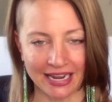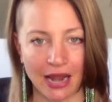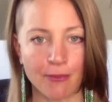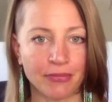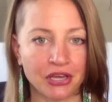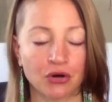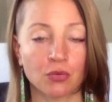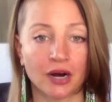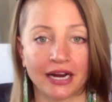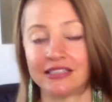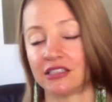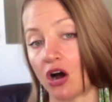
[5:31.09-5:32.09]
and mirror
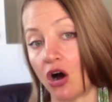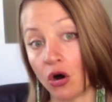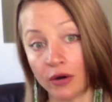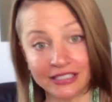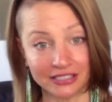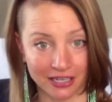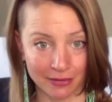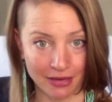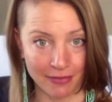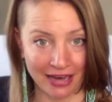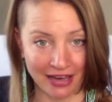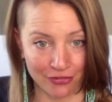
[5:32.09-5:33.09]
work is always going to be a
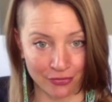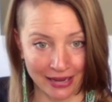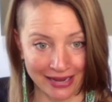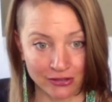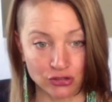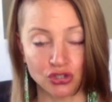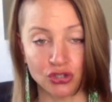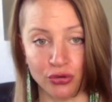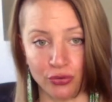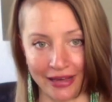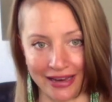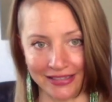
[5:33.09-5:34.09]
pathway
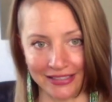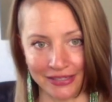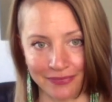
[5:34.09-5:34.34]
to that.